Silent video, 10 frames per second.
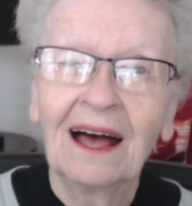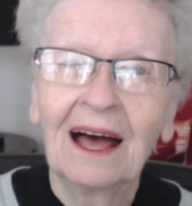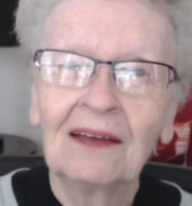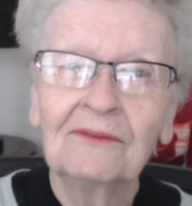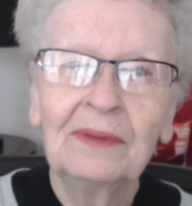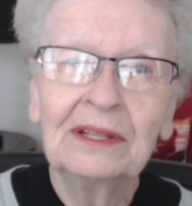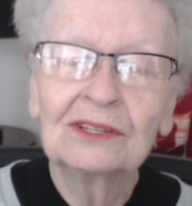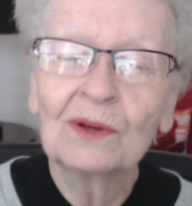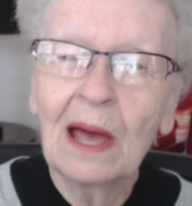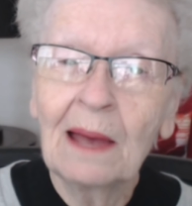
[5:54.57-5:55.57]
I've been
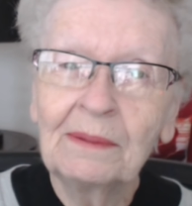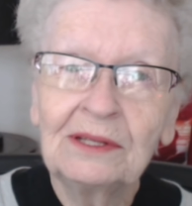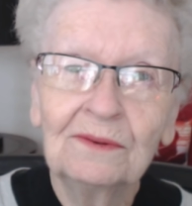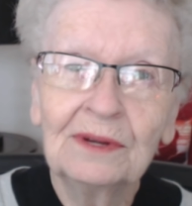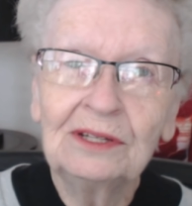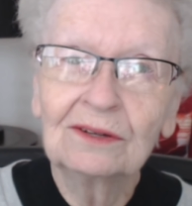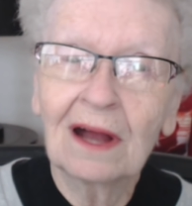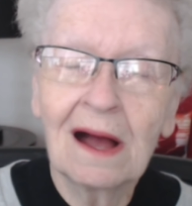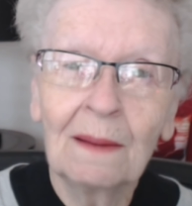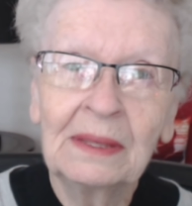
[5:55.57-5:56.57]
so happy to read your
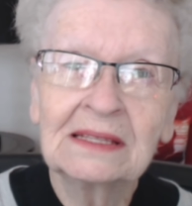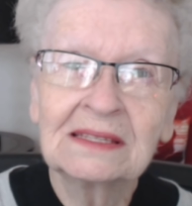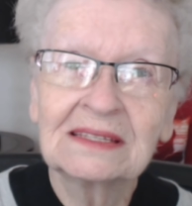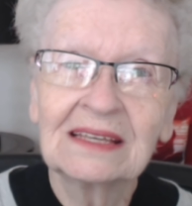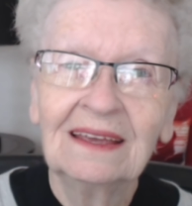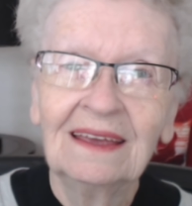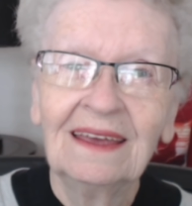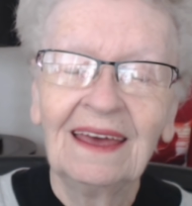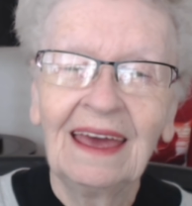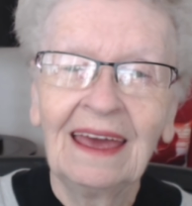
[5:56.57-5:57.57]
comments
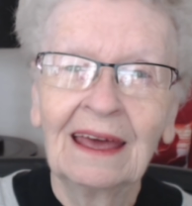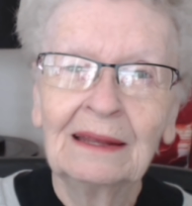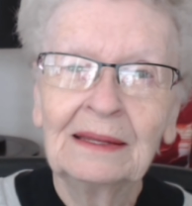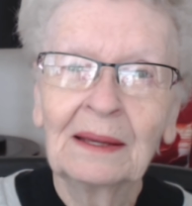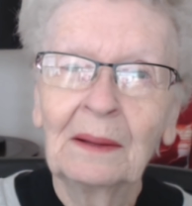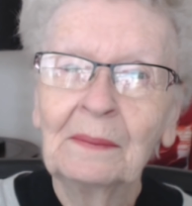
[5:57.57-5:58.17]
and uh,